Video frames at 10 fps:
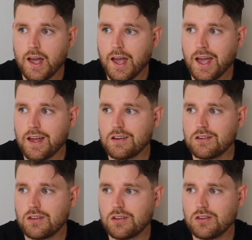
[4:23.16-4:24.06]

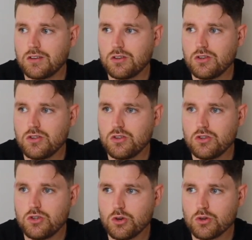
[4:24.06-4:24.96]
and
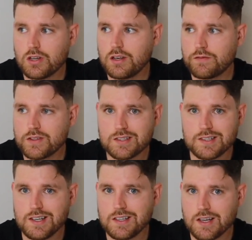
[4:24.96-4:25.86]
you can
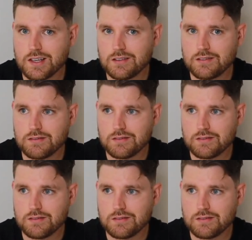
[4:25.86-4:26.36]
foresee that